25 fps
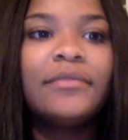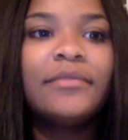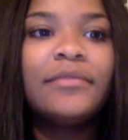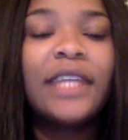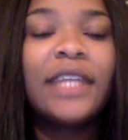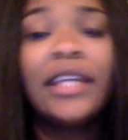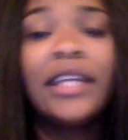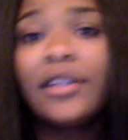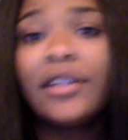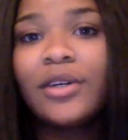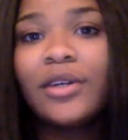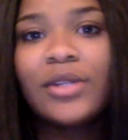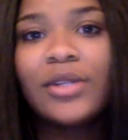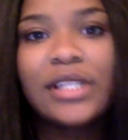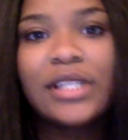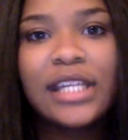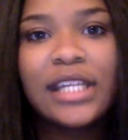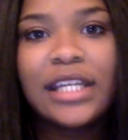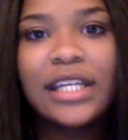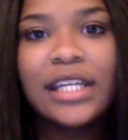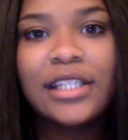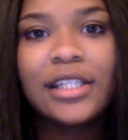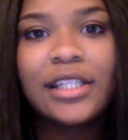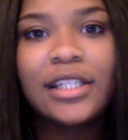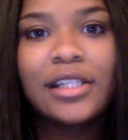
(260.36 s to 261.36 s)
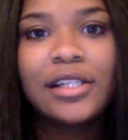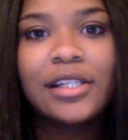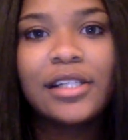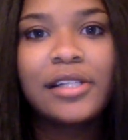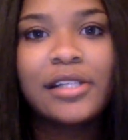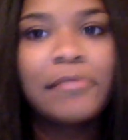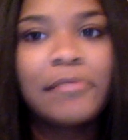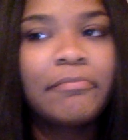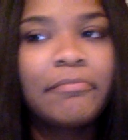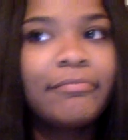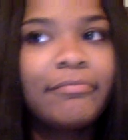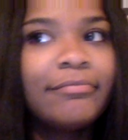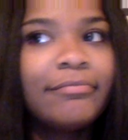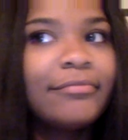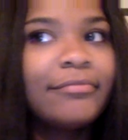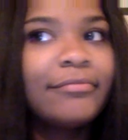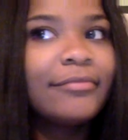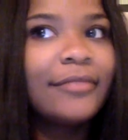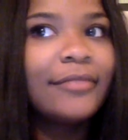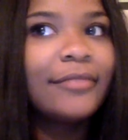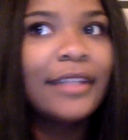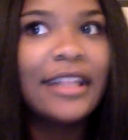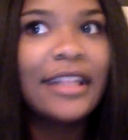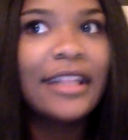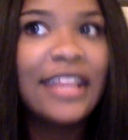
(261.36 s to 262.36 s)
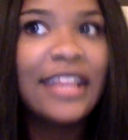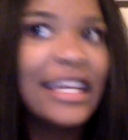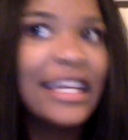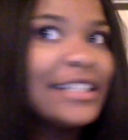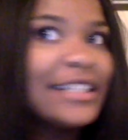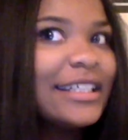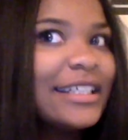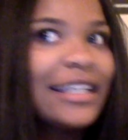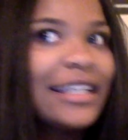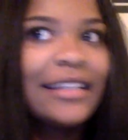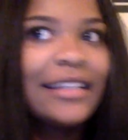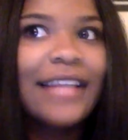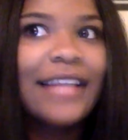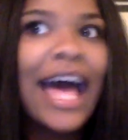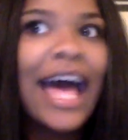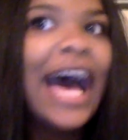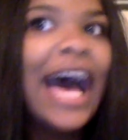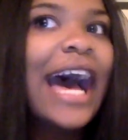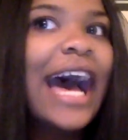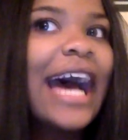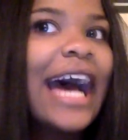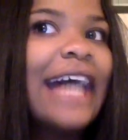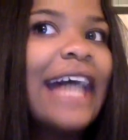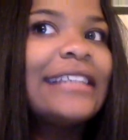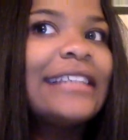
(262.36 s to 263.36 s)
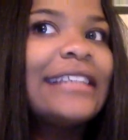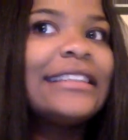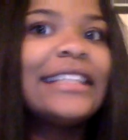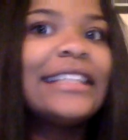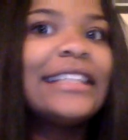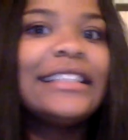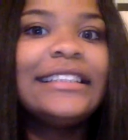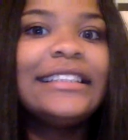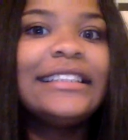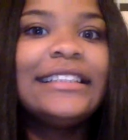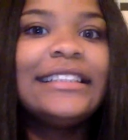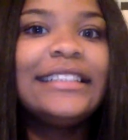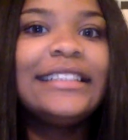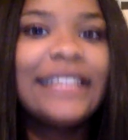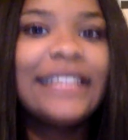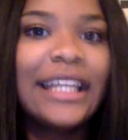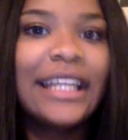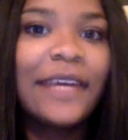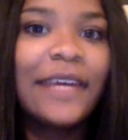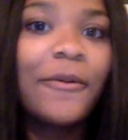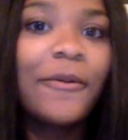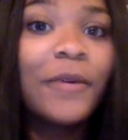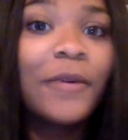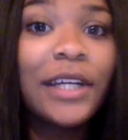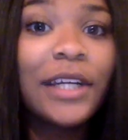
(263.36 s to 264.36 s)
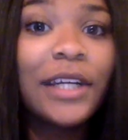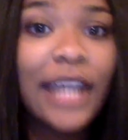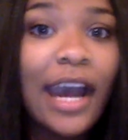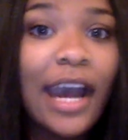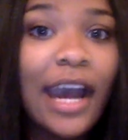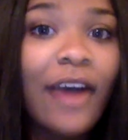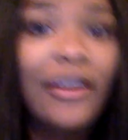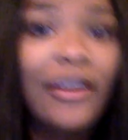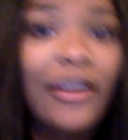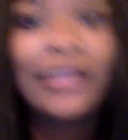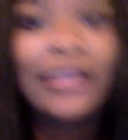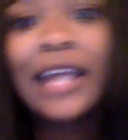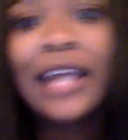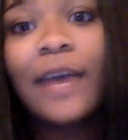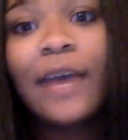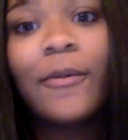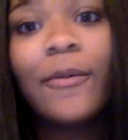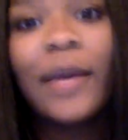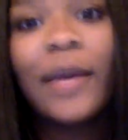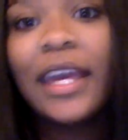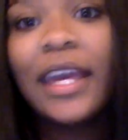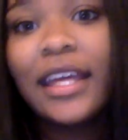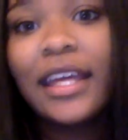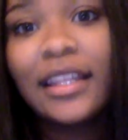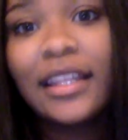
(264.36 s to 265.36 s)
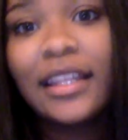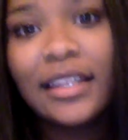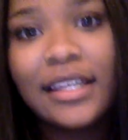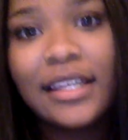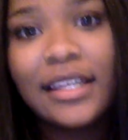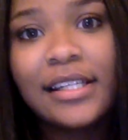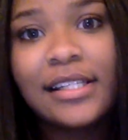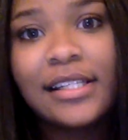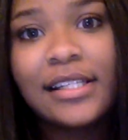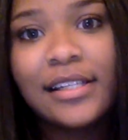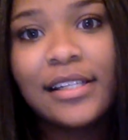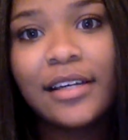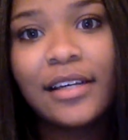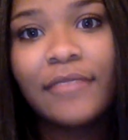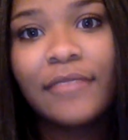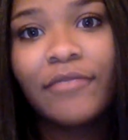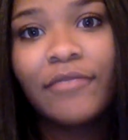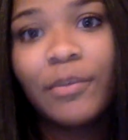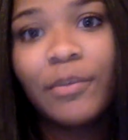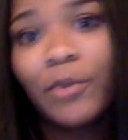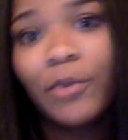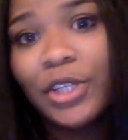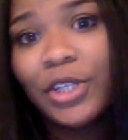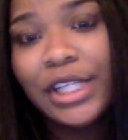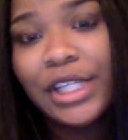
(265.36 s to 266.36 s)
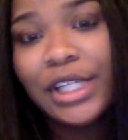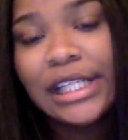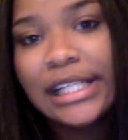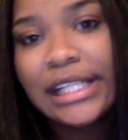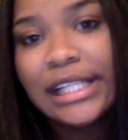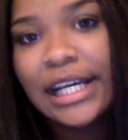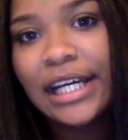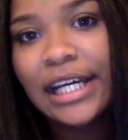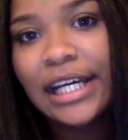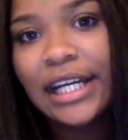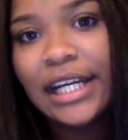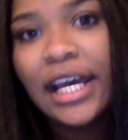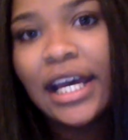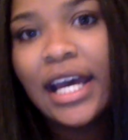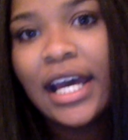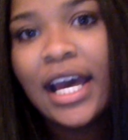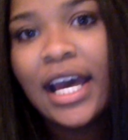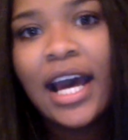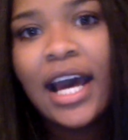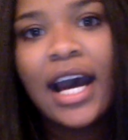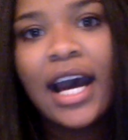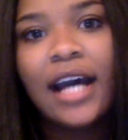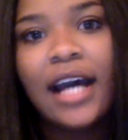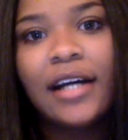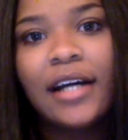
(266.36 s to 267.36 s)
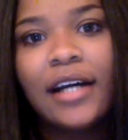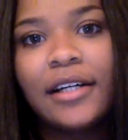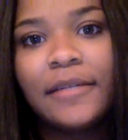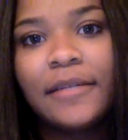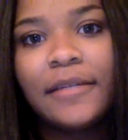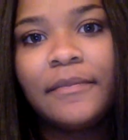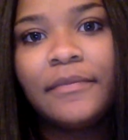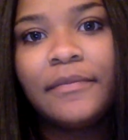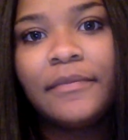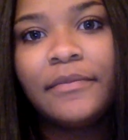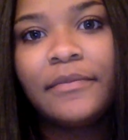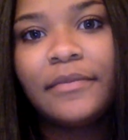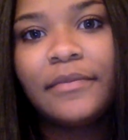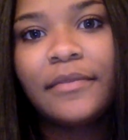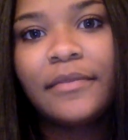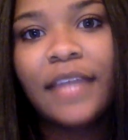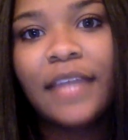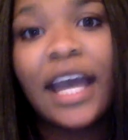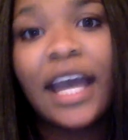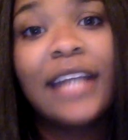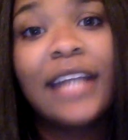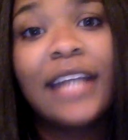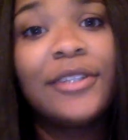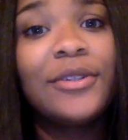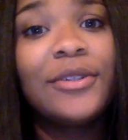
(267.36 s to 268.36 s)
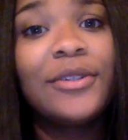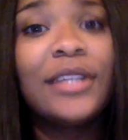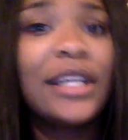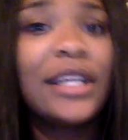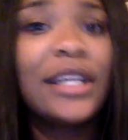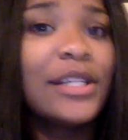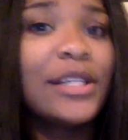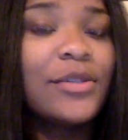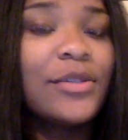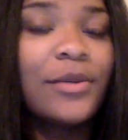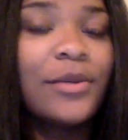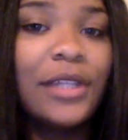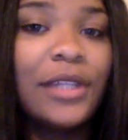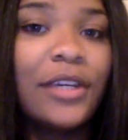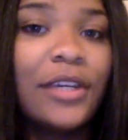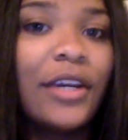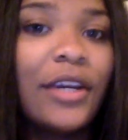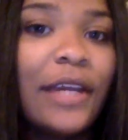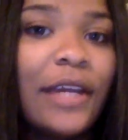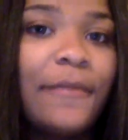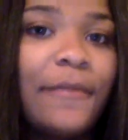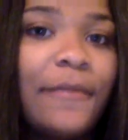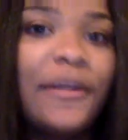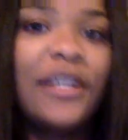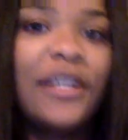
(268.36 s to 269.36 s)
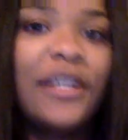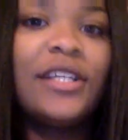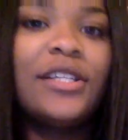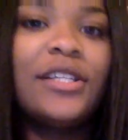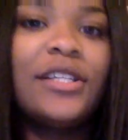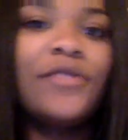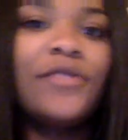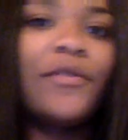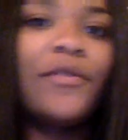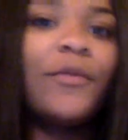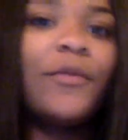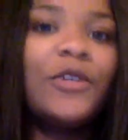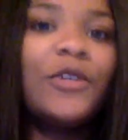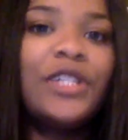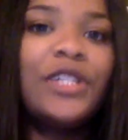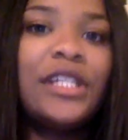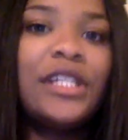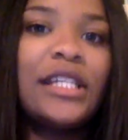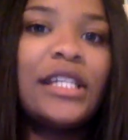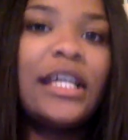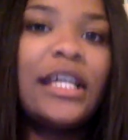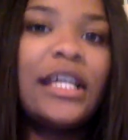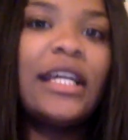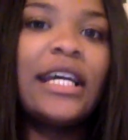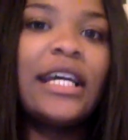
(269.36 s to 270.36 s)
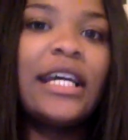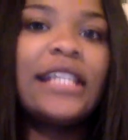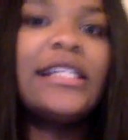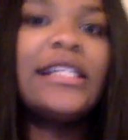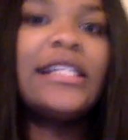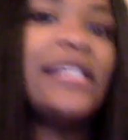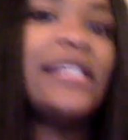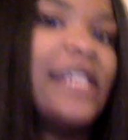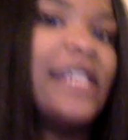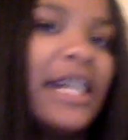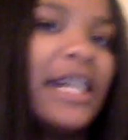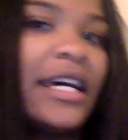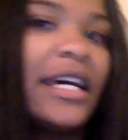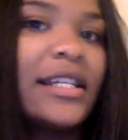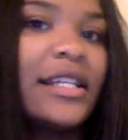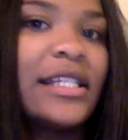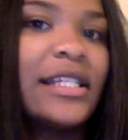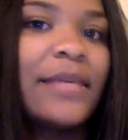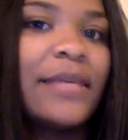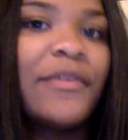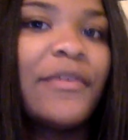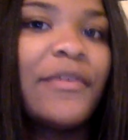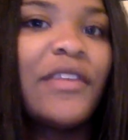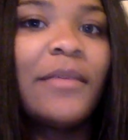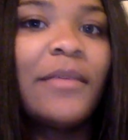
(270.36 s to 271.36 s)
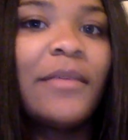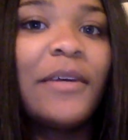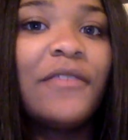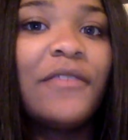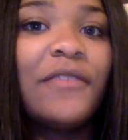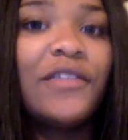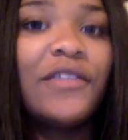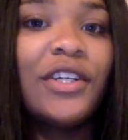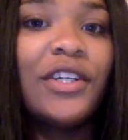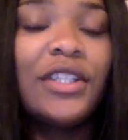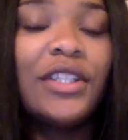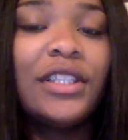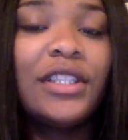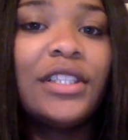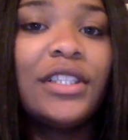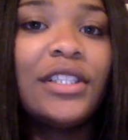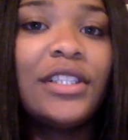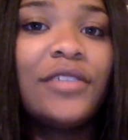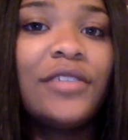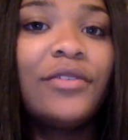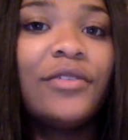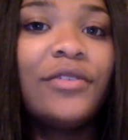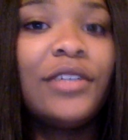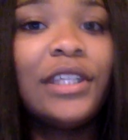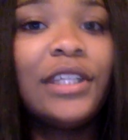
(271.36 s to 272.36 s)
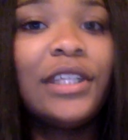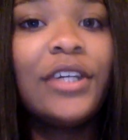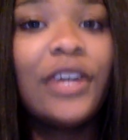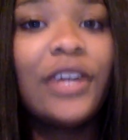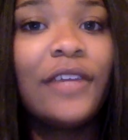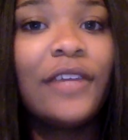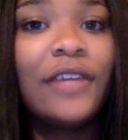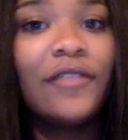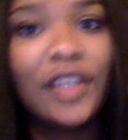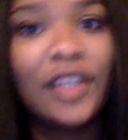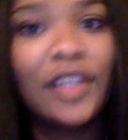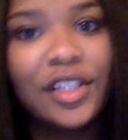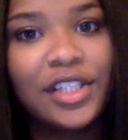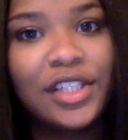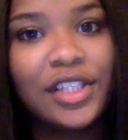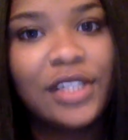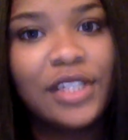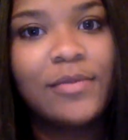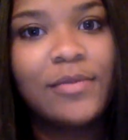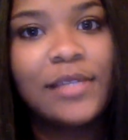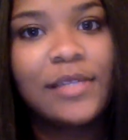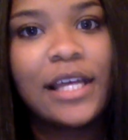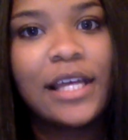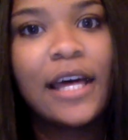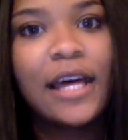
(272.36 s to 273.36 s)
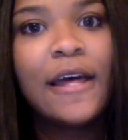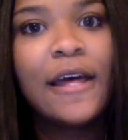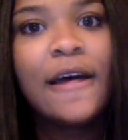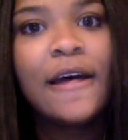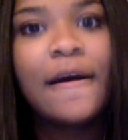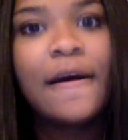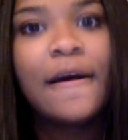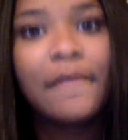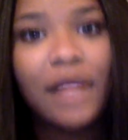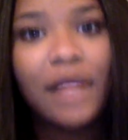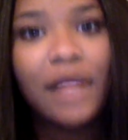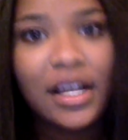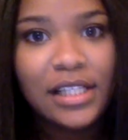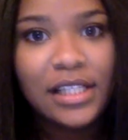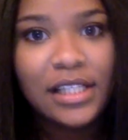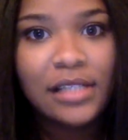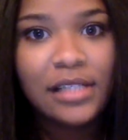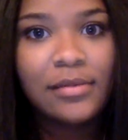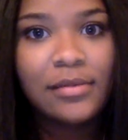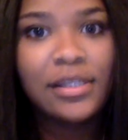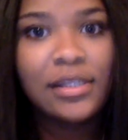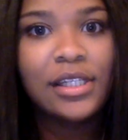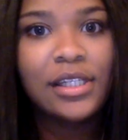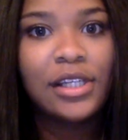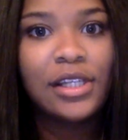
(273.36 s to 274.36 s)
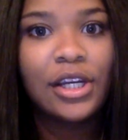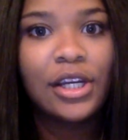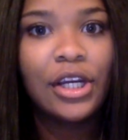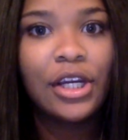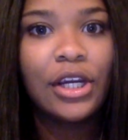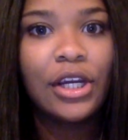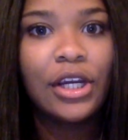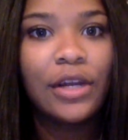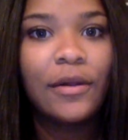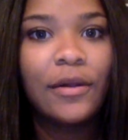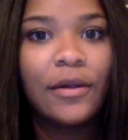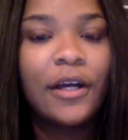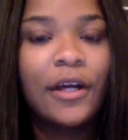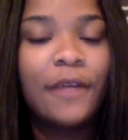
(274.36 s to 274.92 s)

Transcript: in those stages, they didn't last. They didn't work out in that way, at least. From what she said, I do think it's really great, because from what she said, I see that some of them have turned into really great friendships that blossomed into her